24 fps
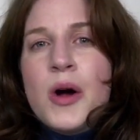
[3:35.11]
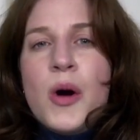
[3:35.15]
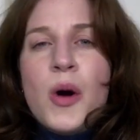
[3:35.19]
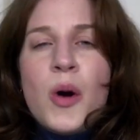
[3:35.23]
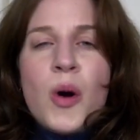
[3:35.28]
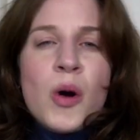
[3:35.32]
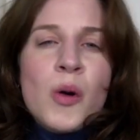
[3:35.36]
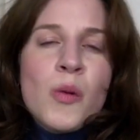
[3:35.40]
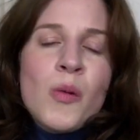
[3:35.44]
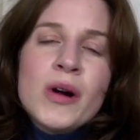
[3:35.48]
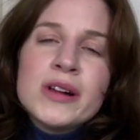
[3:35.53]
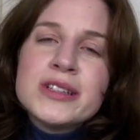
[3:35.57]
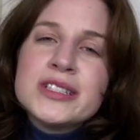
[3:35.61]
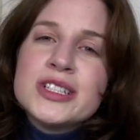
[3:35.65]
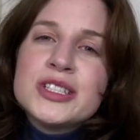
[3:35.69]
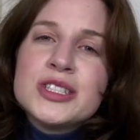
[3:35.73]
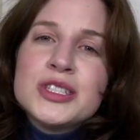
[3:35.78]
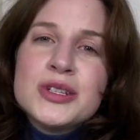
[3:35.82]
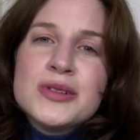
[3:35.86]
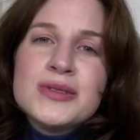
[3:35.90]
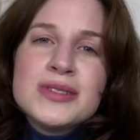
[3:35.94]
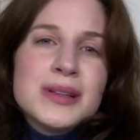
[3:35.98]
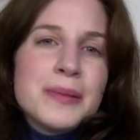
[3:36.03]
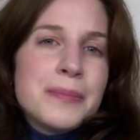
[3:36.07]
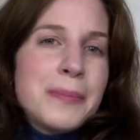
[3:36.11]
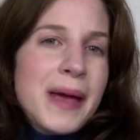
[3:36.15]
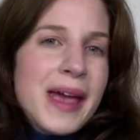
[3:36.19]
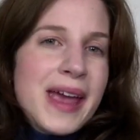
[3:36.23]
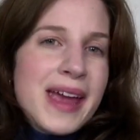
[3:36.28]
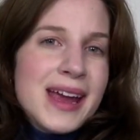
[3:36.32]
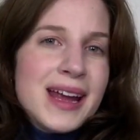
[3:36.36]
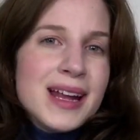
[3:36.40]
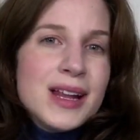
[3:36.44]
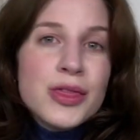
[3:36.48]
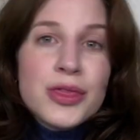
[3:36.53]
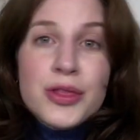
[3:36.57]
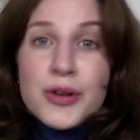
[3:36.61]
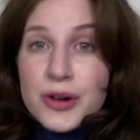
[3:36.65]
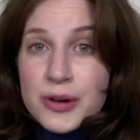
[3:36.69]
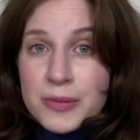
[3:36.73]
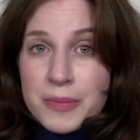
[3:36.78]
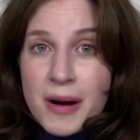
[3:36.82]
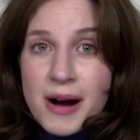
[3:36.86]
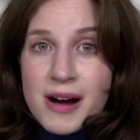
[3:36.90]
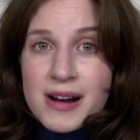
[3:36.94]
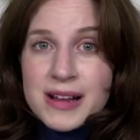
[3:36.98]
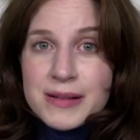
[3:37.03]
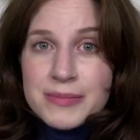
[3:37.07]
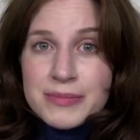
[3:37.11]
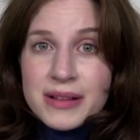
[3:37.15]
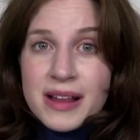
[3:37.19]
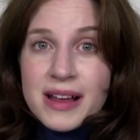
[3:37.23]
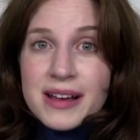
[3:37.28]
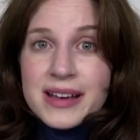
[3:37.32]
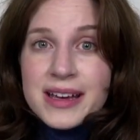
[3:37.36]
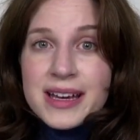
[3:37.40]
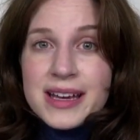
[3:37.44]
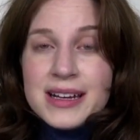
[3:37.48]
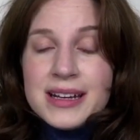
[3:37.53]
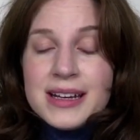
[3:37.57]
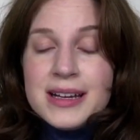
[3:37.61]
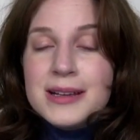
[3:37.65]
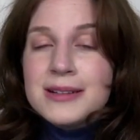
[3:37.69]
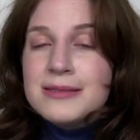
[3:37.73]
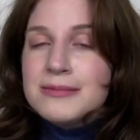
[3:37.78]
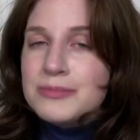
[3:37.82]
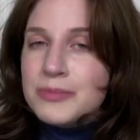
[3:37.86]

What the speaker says: or want to choose a paid third-party plugin,